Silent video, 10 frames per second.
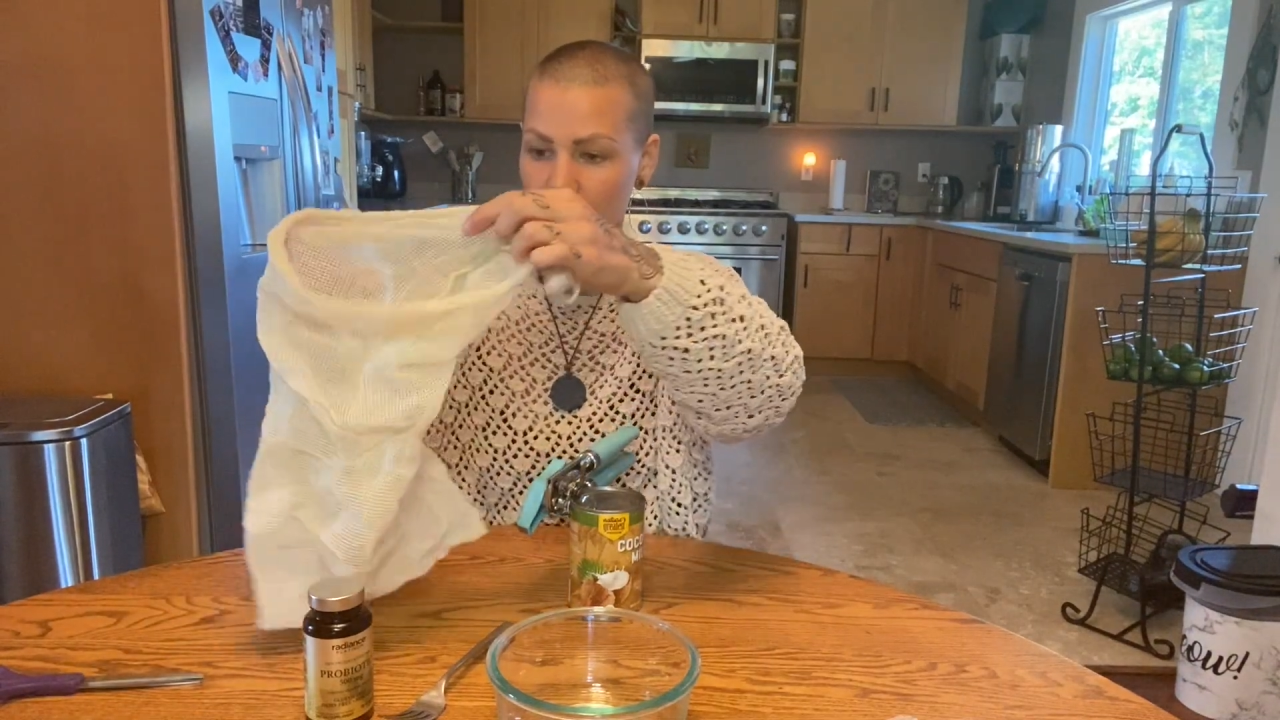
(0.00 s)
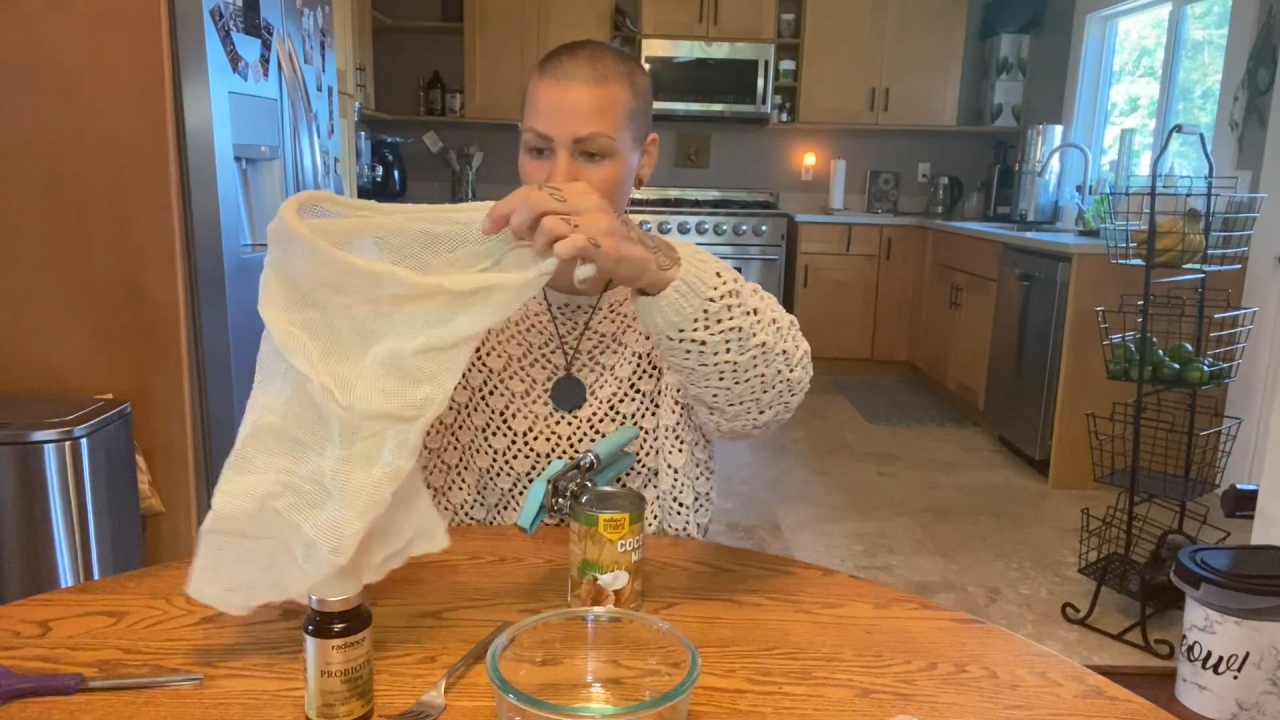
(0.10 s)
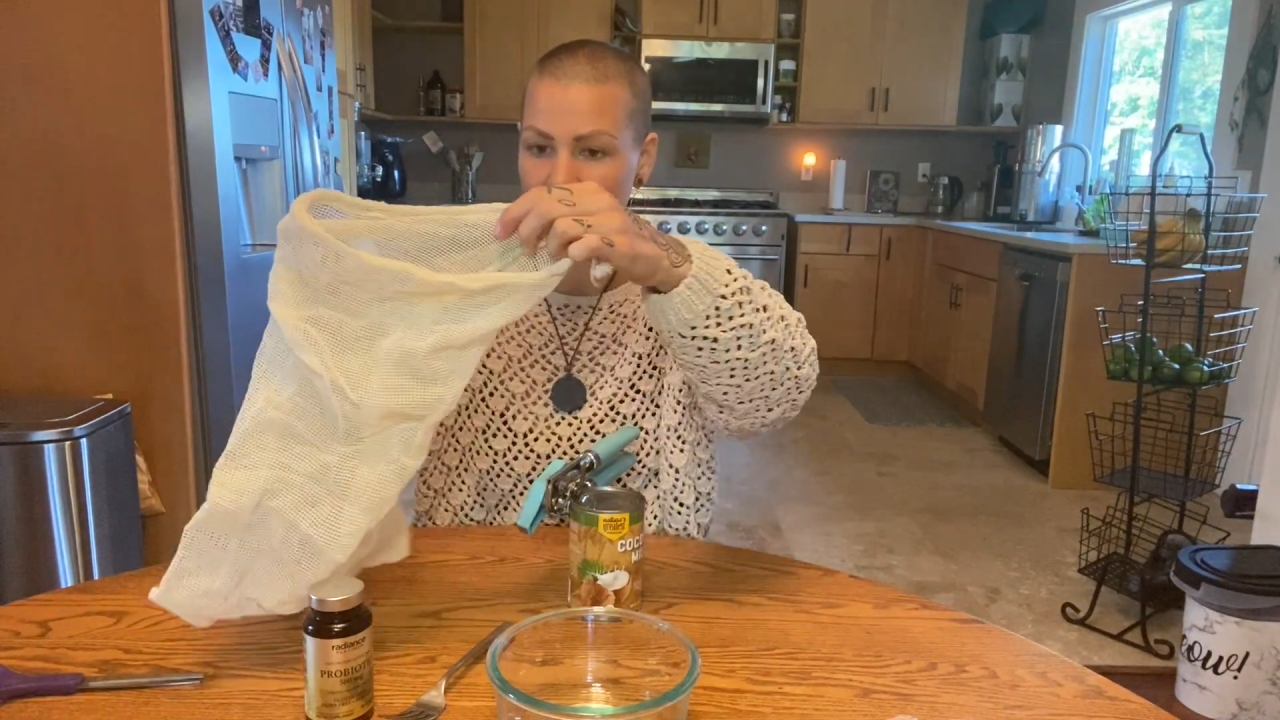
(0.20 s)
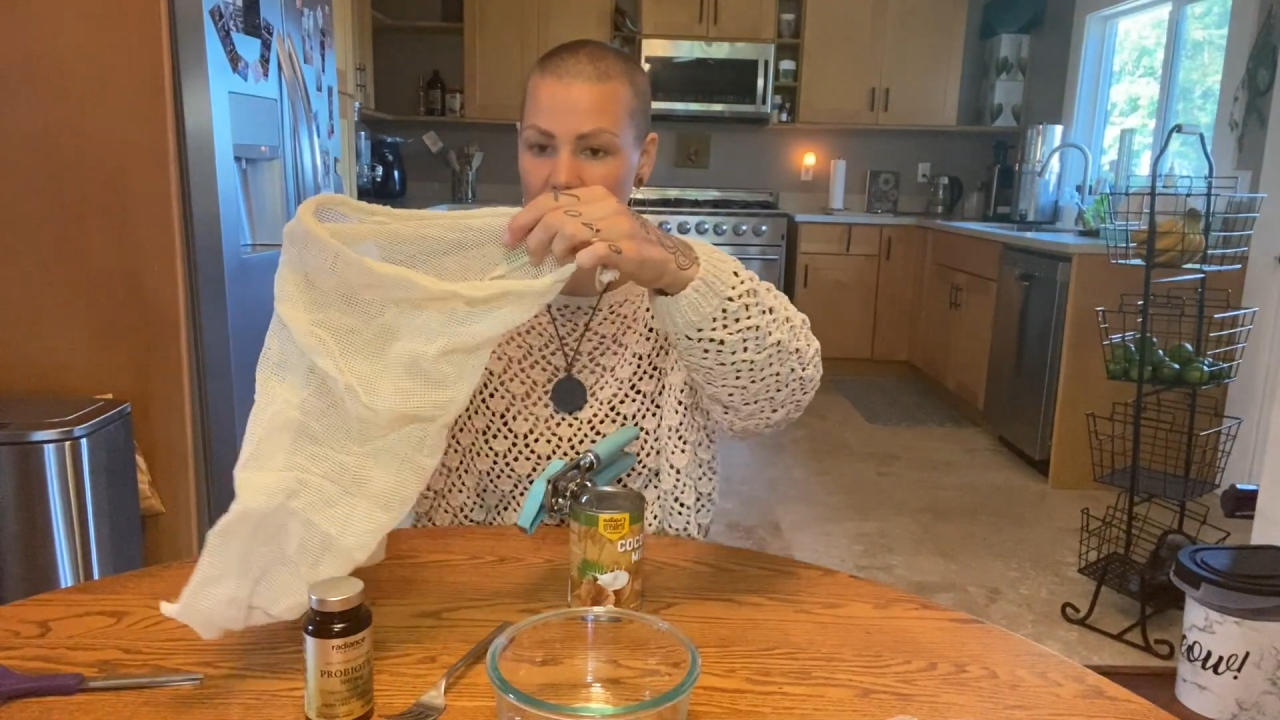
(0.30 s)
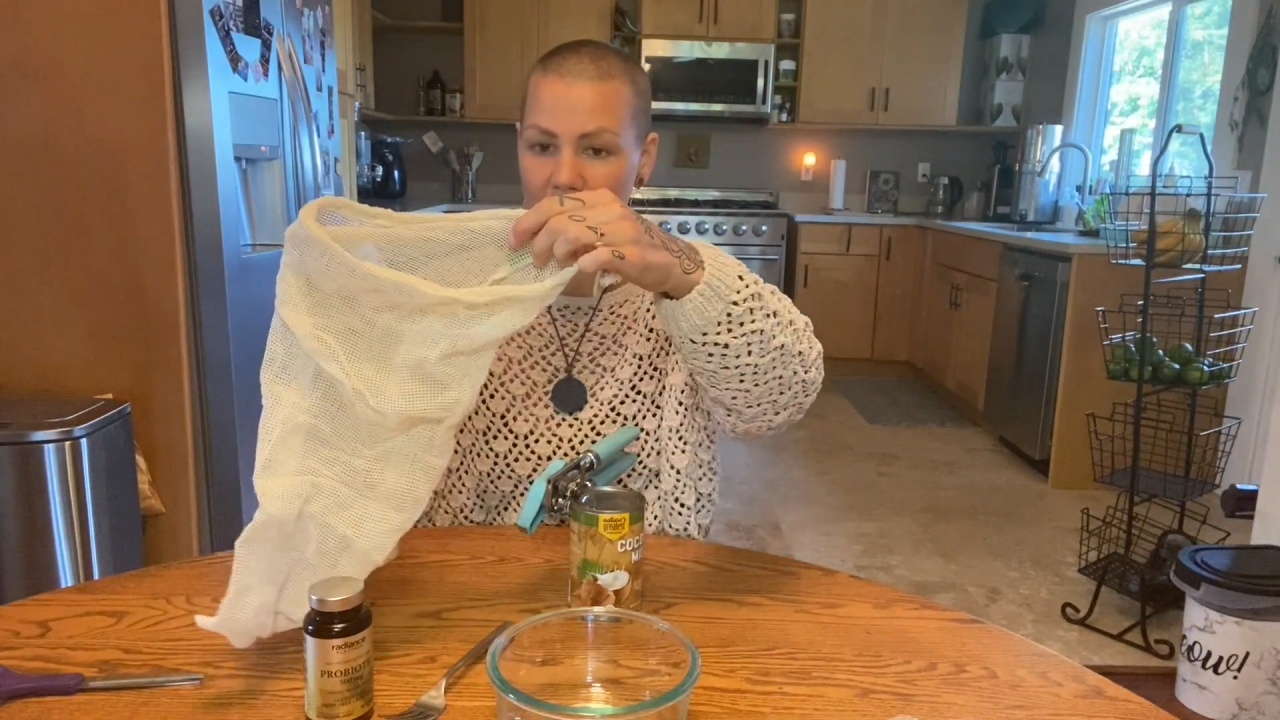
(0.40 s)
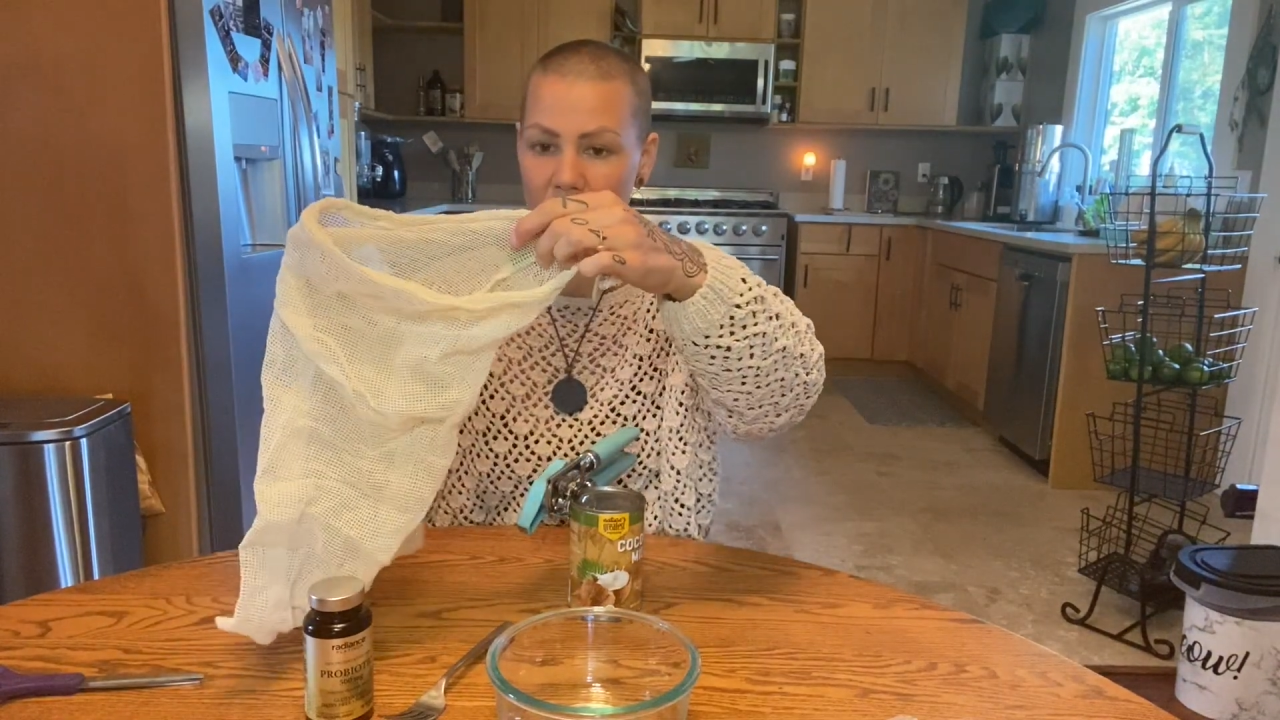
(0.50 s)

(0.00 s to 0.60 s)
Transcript: my